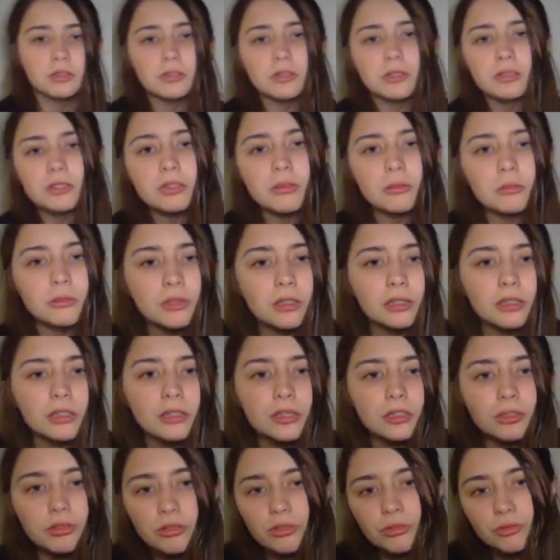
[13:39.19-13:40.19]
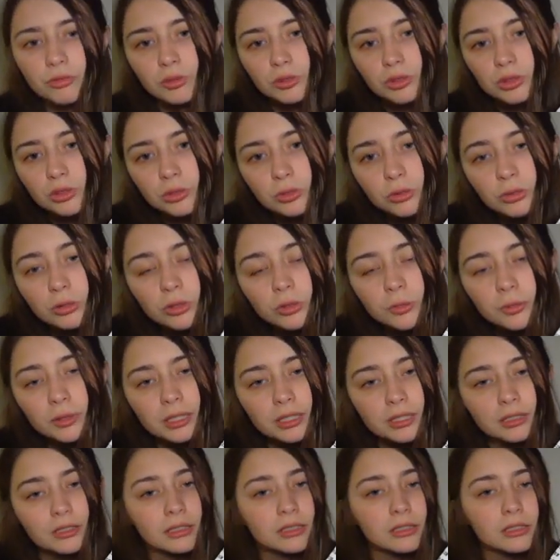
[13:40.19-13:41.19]
is something that I drew for school
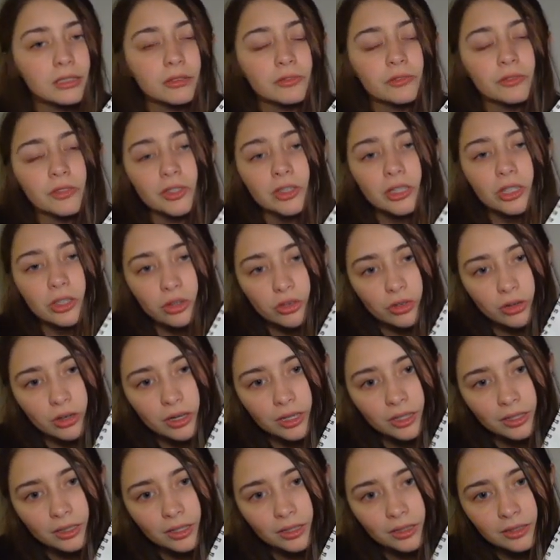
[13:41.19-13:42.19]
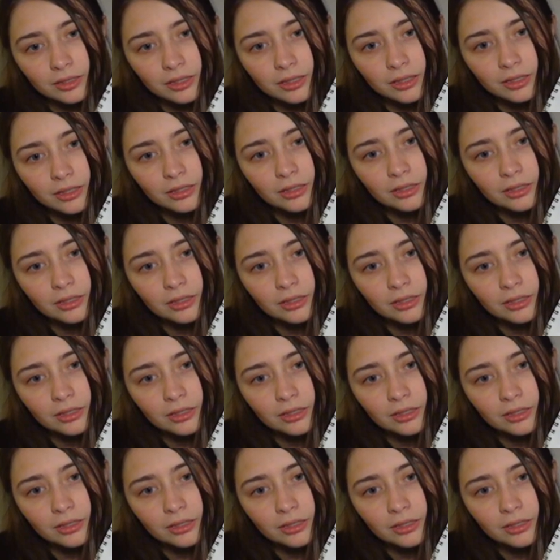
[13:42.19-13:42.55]
because I didn't feel like trying that day.